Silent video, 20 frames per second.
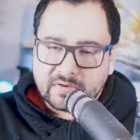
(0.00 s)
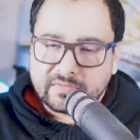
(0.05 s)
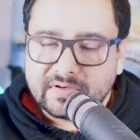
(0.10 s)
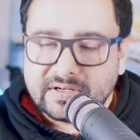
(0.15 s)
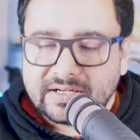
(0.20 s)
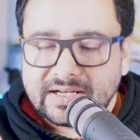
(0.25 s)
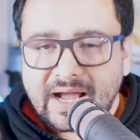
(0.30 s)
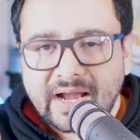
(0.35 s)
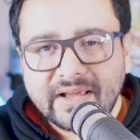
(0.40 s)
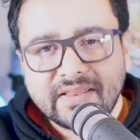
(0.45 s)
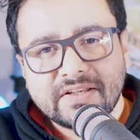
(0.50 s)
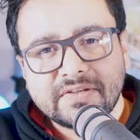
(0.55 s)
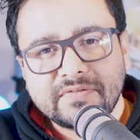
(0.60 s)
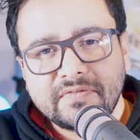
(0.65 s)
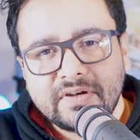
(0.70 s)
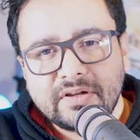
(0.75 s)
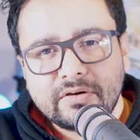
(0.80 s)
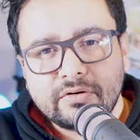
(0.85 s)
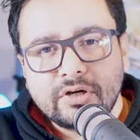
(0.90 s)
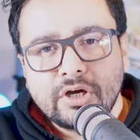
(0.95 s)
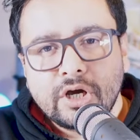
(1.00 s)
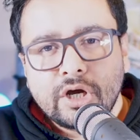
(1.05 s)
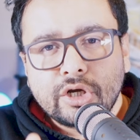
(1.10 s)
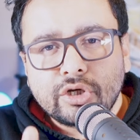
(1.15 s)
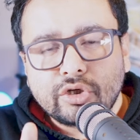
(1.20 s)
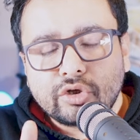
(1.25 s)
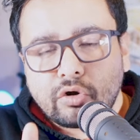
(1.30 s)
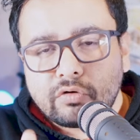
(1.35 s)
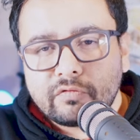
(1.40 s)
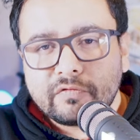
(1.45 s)
if you like this video
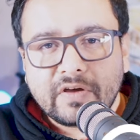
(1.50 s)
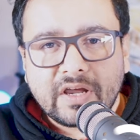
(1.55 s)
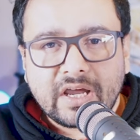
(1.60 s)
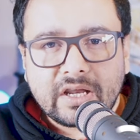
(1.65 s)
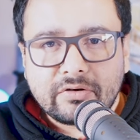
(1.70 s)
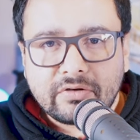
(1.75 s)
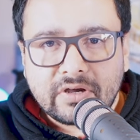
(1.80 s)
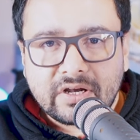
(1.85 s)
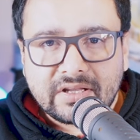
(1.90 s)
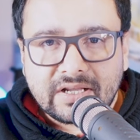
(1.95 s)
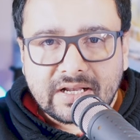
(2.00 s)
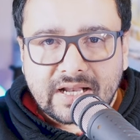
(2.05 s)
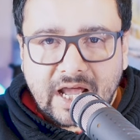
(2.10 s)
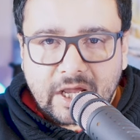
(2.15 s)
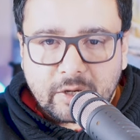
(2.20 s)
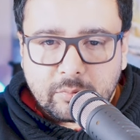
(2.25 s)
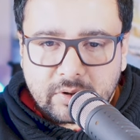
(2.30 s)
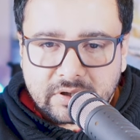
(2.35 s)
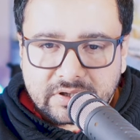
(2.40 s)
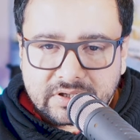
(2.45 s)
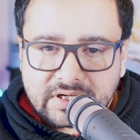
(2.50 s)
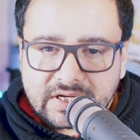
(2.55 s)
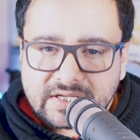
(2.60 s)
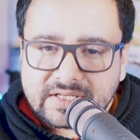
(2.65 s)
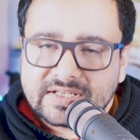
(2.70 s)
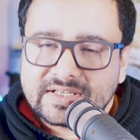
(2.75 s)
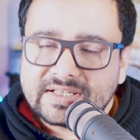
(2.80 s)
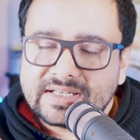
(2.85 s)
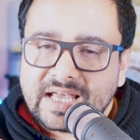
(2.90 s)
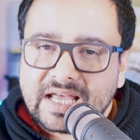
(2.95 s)
don't forget to hit the like button
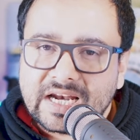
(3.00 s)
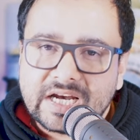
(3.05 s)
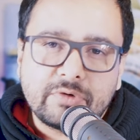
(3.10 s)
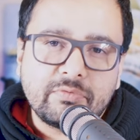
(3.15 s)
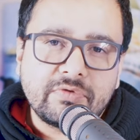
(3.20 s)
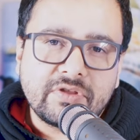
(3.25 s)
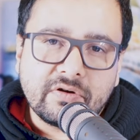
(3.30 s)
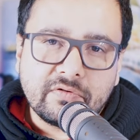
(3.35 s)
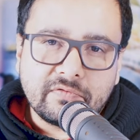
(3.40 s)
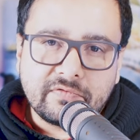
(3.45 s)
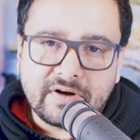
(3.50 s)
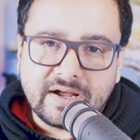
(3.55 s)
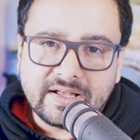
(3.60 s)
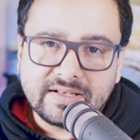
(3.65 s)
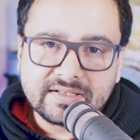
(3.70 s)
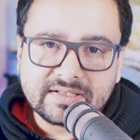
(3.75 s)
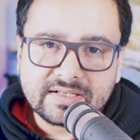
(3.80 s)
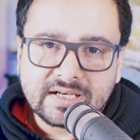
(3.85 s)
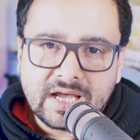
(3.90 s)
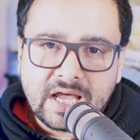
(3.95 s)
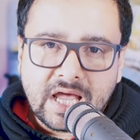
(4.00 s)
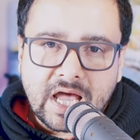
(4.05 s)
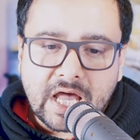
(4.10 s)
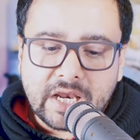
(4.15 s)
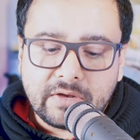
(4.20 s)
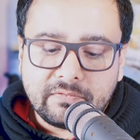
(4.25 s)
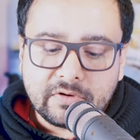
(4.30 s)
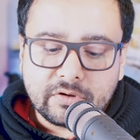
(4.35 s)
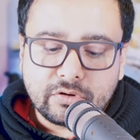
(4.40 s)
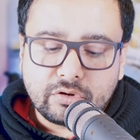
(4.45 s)
and share it with your friends
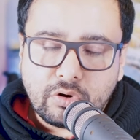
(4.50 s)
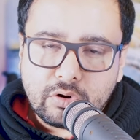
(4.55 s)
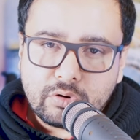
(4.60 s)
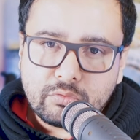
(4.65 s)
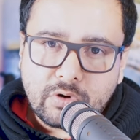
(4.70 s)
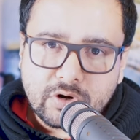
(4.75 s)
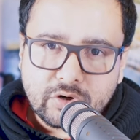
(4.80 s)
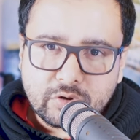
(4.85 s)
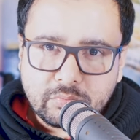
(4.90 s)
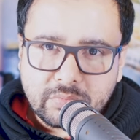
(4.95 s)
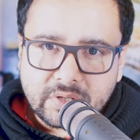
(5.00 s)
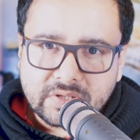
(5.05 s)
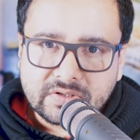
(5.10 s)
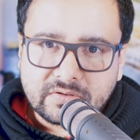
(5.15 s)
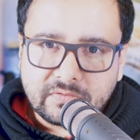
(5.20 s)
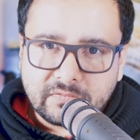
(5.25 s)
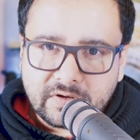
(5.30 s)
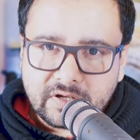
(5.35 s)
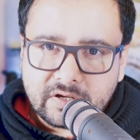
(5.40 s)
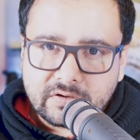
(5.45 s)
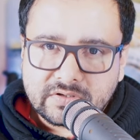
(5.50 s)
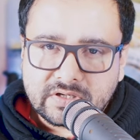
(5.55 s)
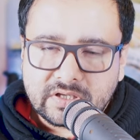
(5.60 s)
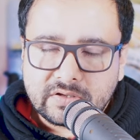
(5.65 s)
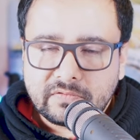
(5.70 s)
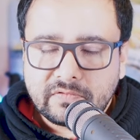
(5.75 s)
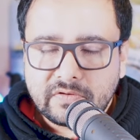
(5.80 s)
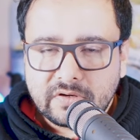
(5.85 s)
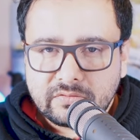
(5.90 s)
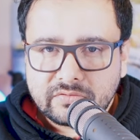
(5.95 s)
and if you don't want to miss the videos
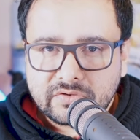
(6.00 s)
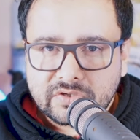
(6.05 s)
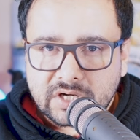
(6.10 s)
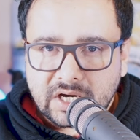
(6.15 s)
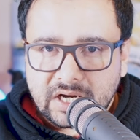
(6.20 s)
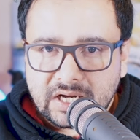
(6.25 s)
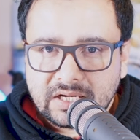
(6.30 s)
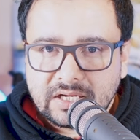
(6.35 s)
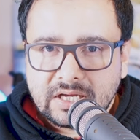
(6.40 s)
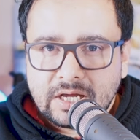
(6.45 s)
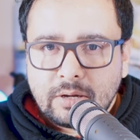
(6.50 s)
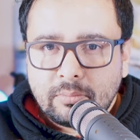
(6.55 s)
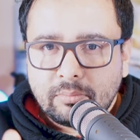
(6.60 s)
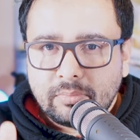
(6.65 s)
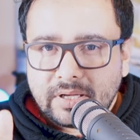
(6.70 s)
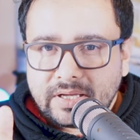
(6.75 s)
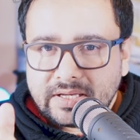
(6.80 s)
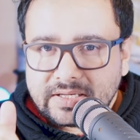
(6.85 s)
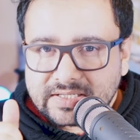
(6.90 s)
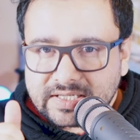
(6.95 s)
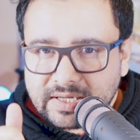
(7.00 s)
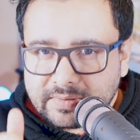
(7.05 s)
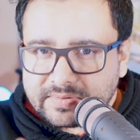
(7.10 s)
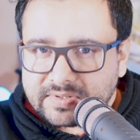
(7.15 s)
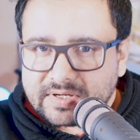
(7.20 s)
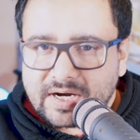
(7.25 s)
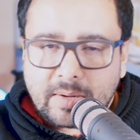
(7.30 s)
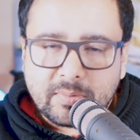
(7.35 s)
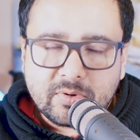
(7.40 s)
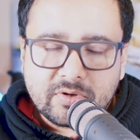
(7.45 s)
in the future please
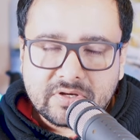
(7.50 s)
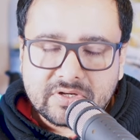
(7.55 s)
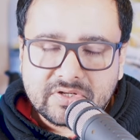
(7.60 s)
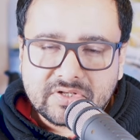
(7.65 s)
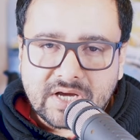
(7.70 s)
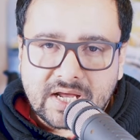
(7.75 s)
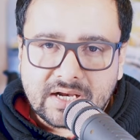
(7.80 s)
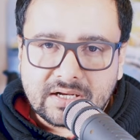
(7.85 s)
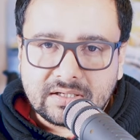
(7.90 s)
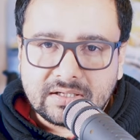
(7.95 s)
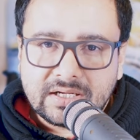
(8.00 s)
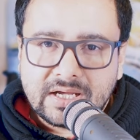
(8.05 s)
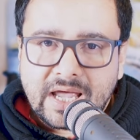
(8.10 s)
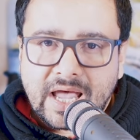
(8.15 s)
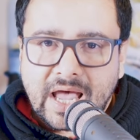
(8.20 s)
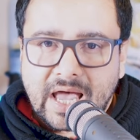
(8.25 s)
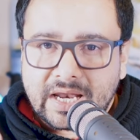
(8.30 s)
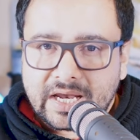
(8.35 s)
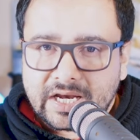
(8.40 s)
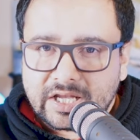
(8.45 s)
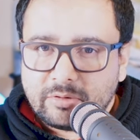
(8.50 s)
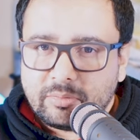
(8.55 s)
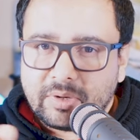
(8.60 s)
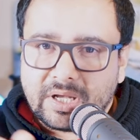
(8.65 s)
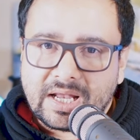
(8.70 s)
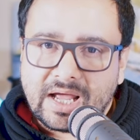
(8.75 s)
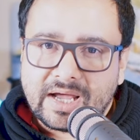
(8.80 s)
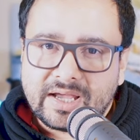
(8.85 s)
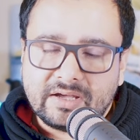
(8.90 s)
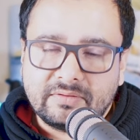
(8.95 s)
subscribe to this channel and hit the
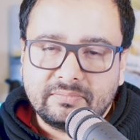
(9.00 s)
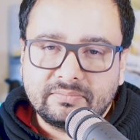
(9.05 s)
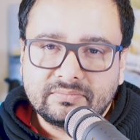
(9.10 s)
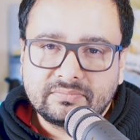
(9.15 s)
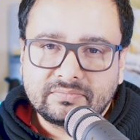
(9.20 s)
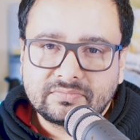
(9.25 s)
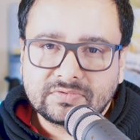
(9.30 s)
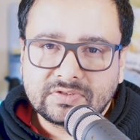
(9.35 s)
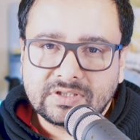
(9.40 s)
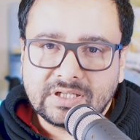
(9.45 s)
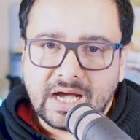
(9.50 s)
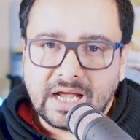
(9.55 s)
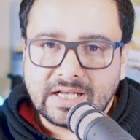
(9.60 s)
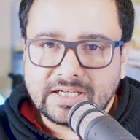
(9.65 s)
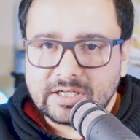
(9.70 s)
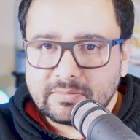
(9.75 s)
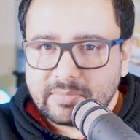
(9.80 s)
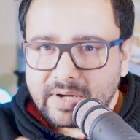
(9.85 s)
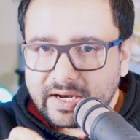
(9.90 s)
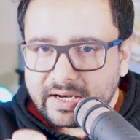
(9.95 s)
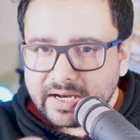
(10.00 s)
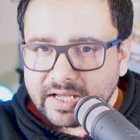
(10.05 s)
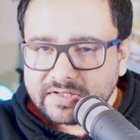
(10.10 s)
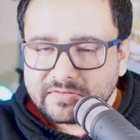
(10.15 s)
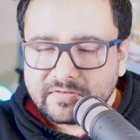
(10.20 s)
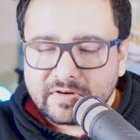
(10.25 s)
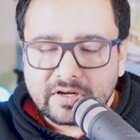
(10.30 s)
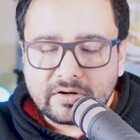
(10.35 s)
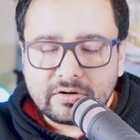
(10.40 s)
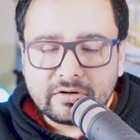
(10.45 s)
bell icon until my
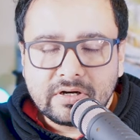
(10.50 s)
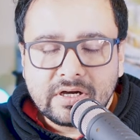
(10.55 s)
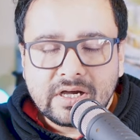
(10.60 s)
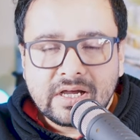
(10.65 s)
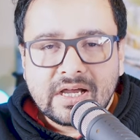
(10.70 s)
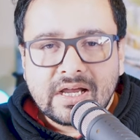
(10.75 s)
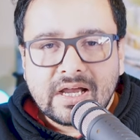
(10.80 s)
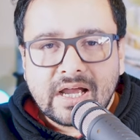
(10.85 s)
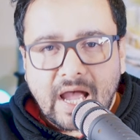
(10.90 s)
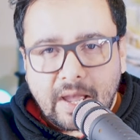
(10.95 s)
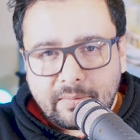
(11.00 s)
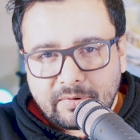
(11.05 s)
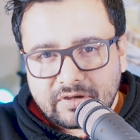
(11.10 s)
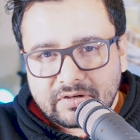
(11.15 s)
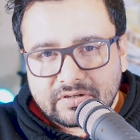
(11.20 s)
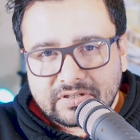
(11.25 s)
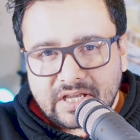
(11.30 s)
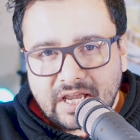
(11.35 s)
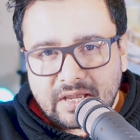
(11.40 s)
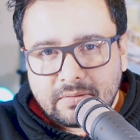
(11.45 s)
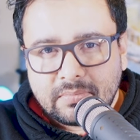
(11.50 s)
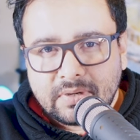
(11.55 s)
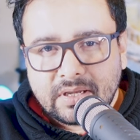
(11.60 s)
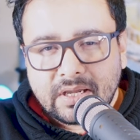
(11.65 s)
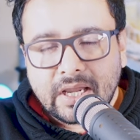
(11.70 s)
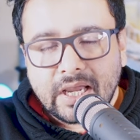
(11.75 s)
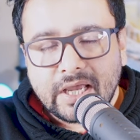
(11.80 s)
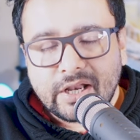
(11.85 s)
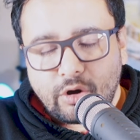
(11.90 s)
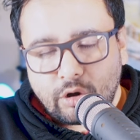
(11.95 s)
next video have a good time
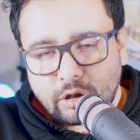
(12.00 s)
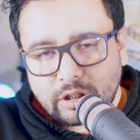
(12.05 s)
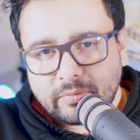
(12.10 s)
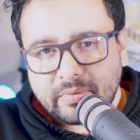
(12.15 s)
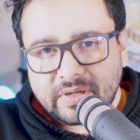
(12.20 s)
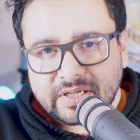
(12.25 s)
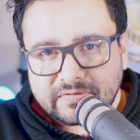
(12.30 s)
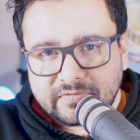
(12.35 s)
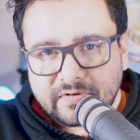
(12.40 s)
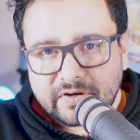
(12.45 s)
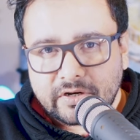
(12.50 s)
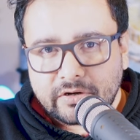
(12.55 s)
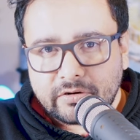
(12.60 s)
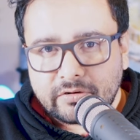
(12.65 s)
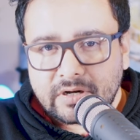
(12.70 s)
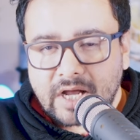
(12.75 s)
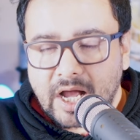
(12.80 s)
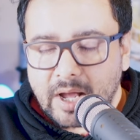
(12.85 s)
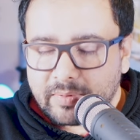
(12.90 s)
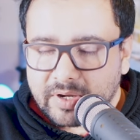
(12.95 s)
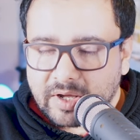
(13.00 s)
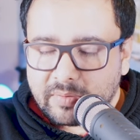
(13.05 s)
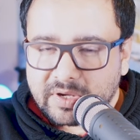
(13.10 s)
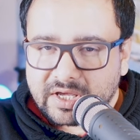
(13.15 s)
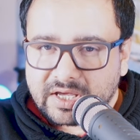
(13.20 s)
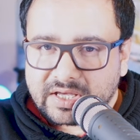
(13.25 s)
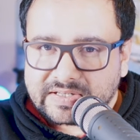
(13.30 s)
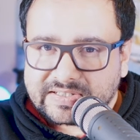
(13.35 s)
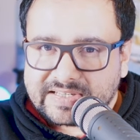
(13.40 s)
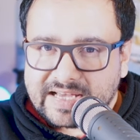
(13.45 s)
and all the best for your
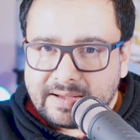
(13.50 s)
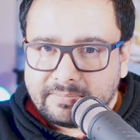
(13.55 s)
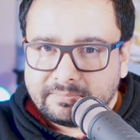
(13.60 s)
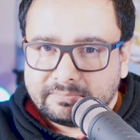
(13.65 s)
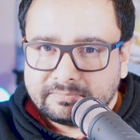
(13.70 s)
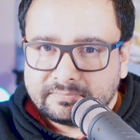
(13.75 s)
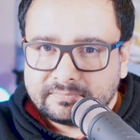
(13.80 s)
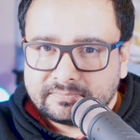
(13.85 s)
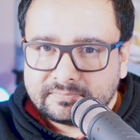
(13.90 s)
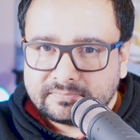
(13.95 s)
upcoming exam